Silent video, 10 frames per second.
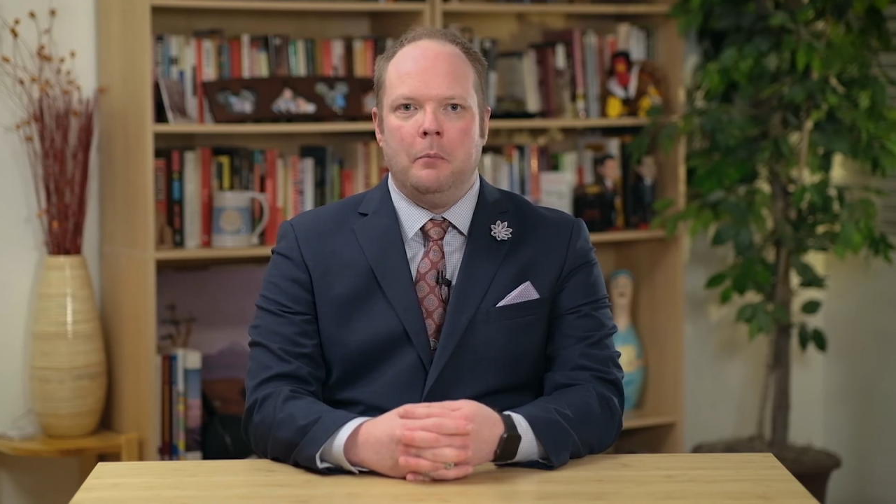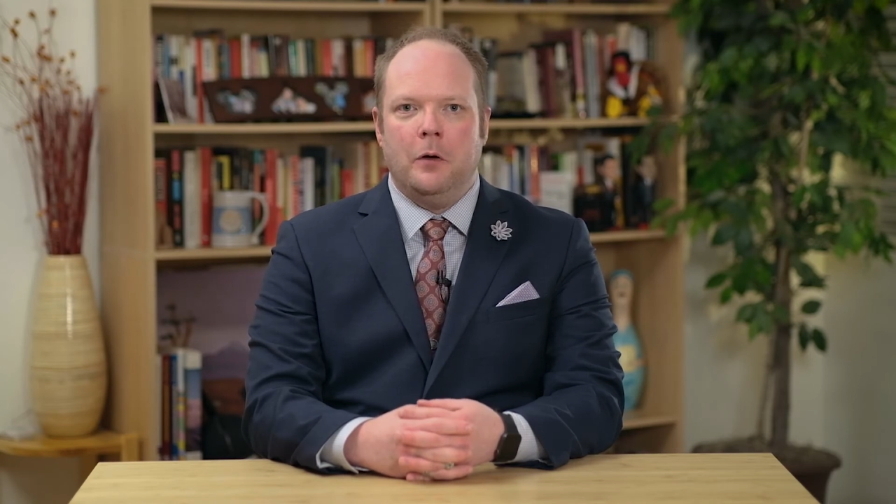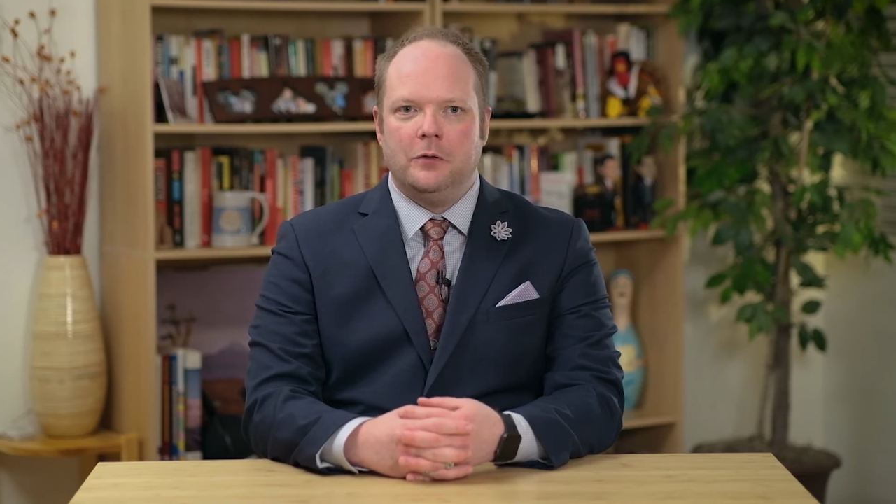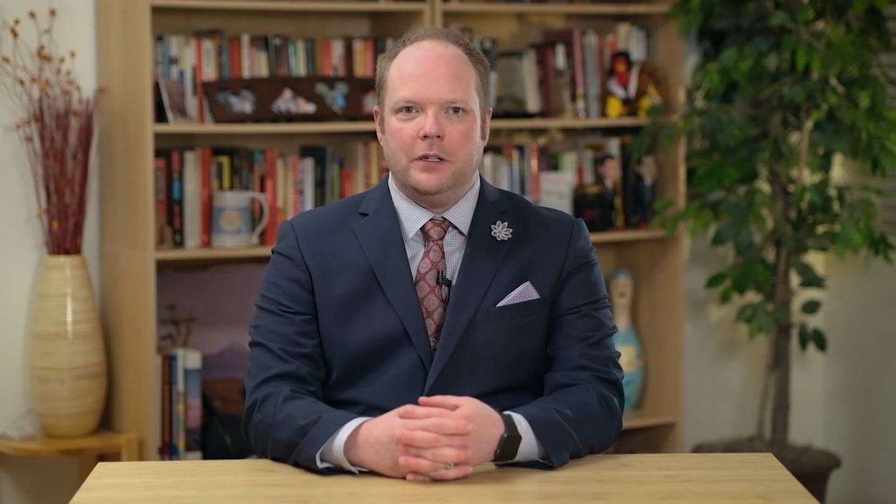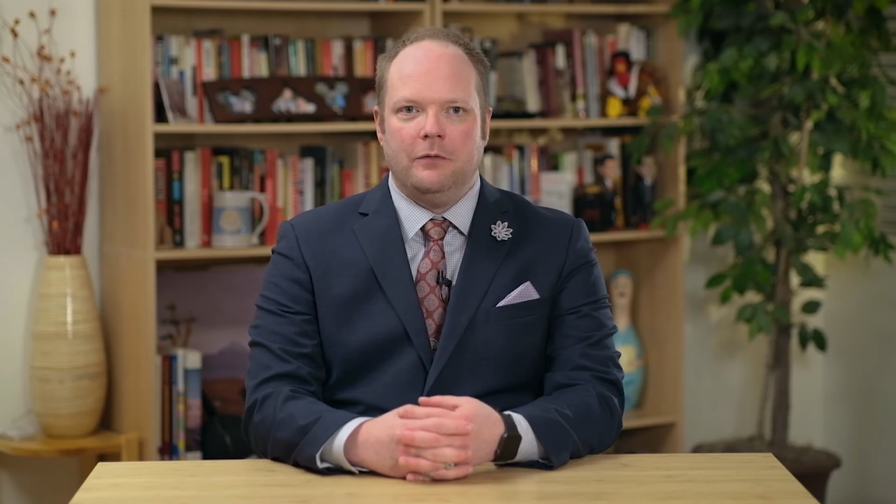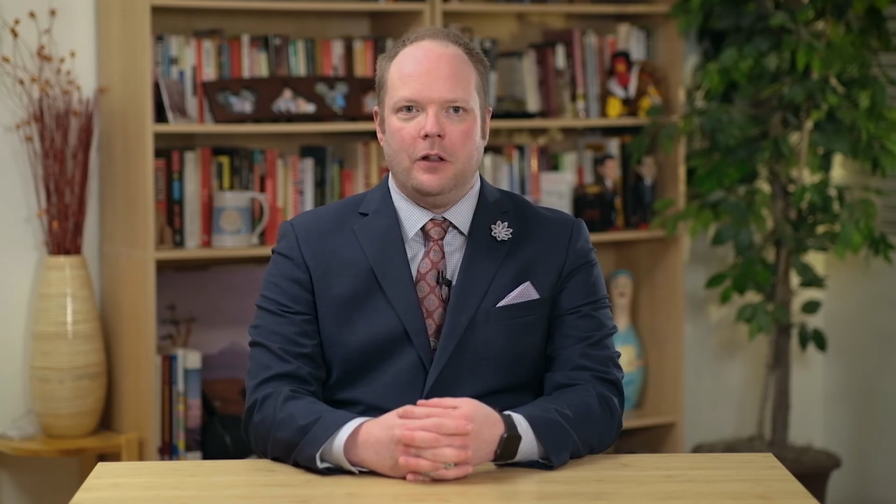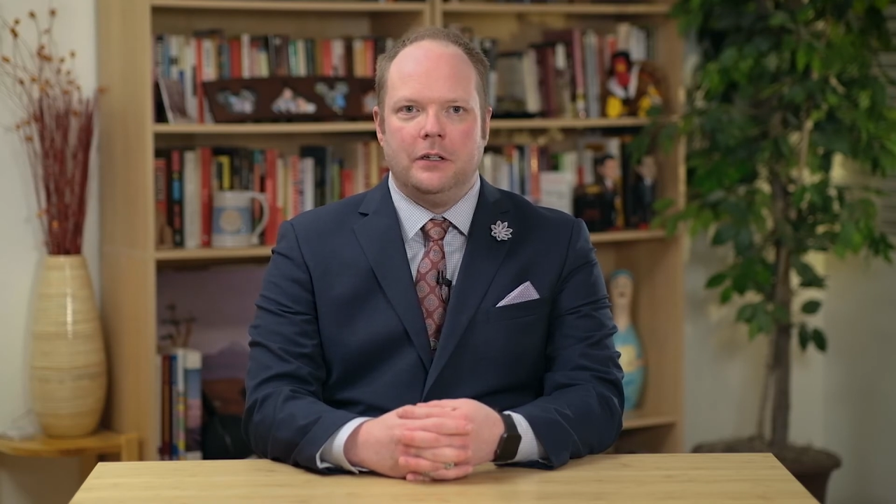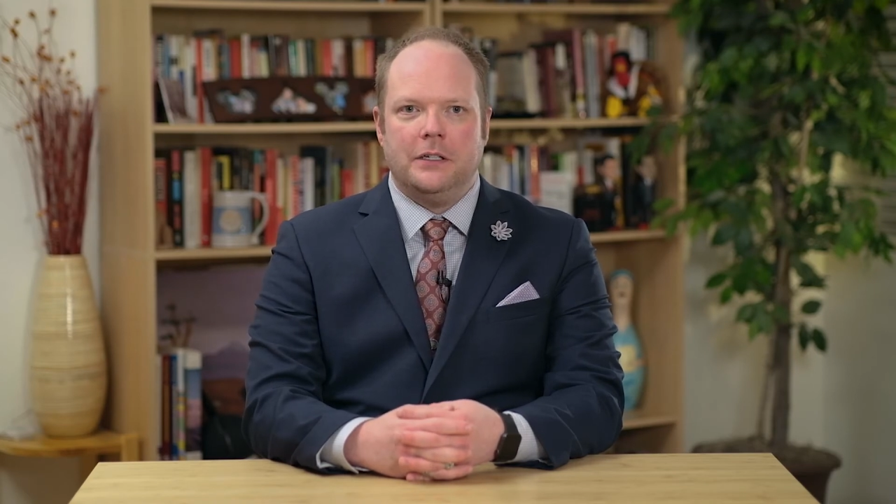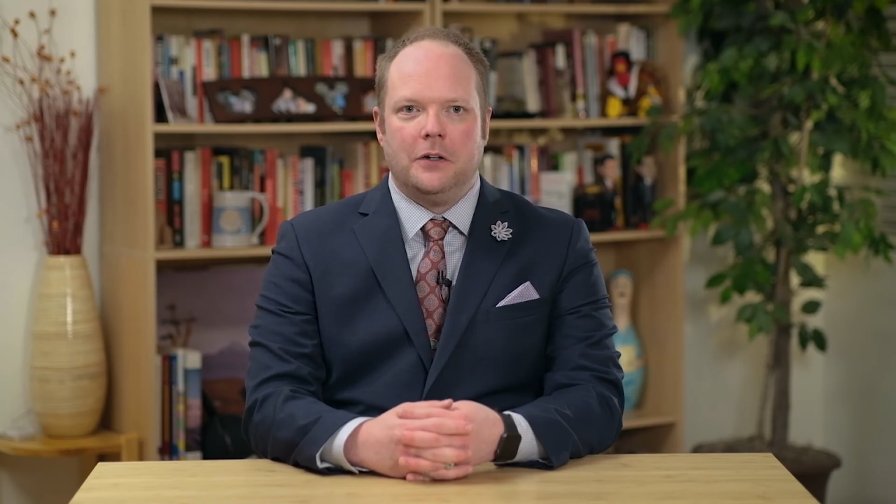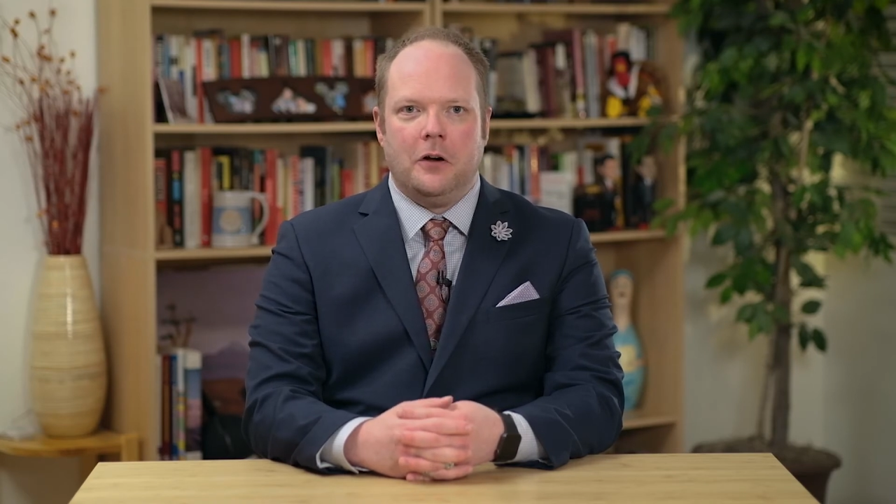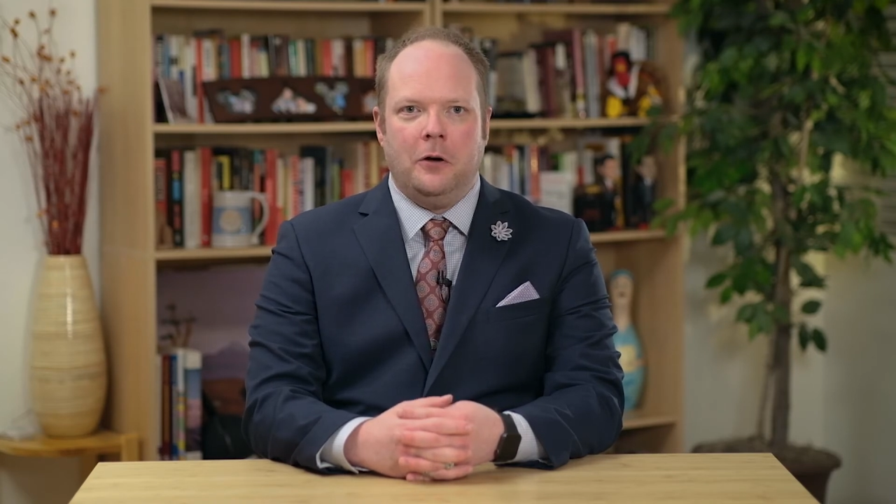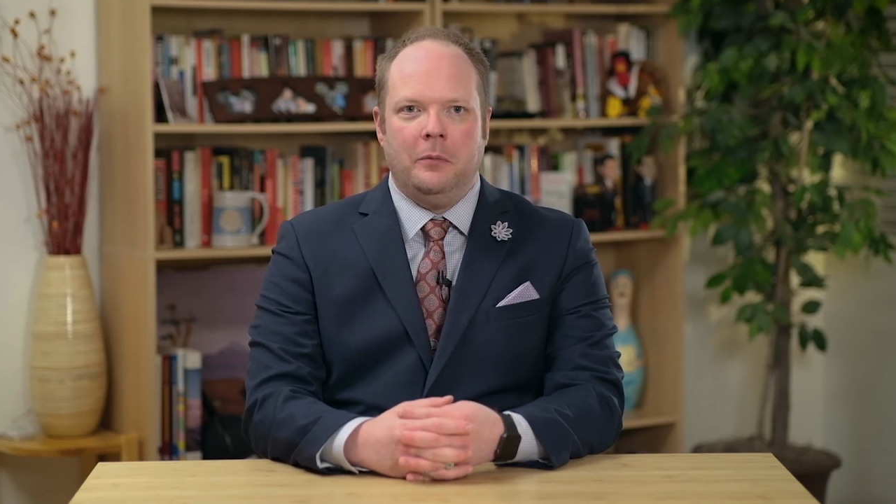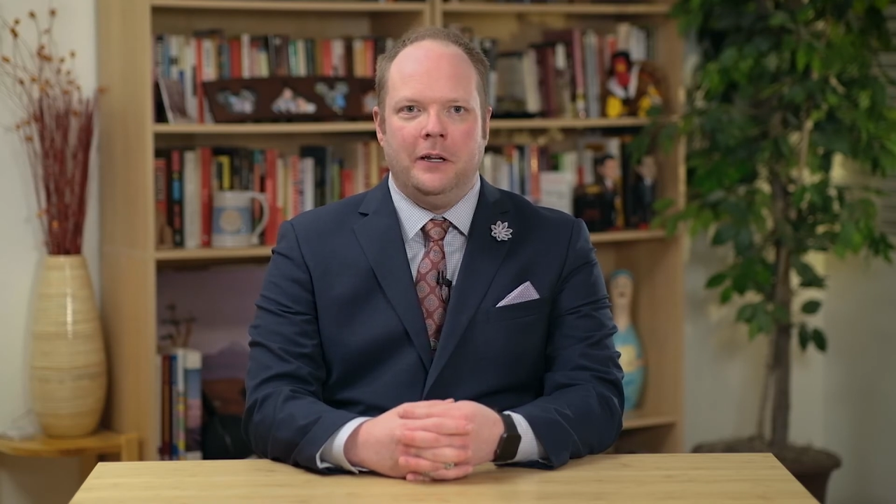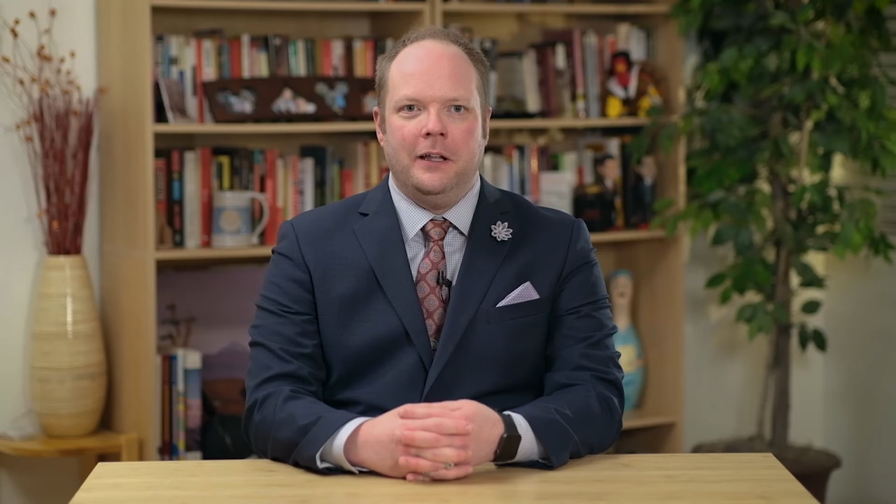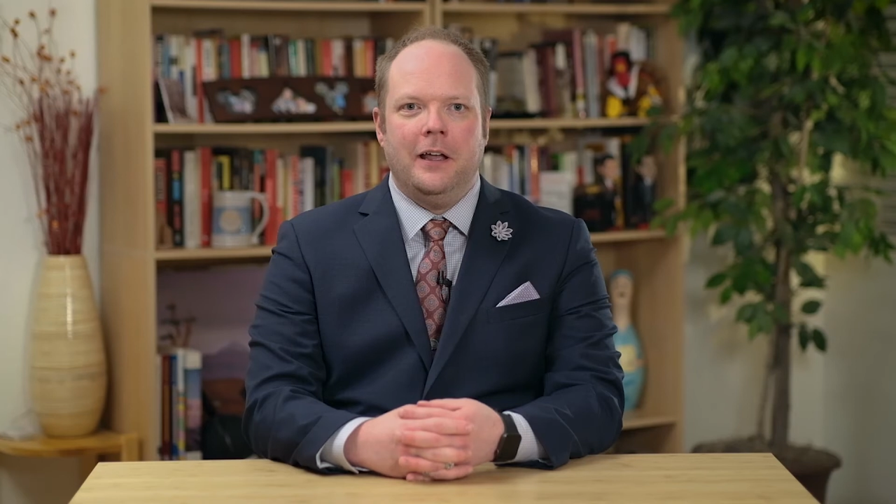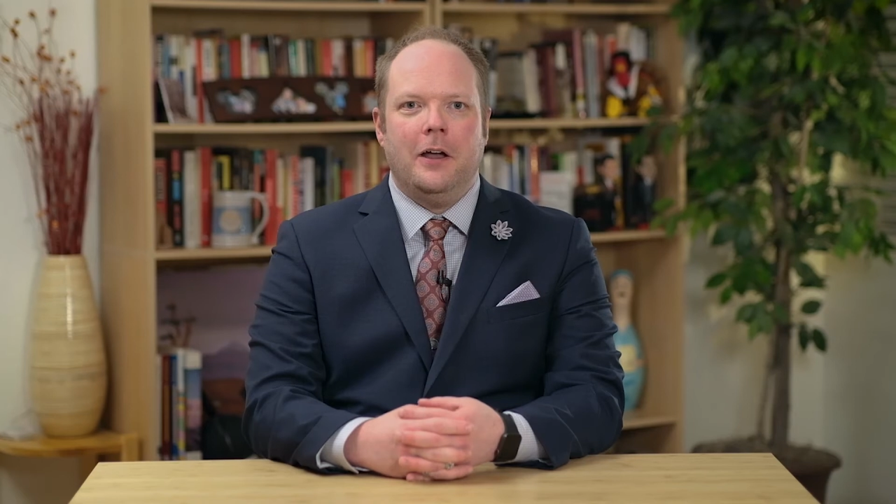mostly volunteer army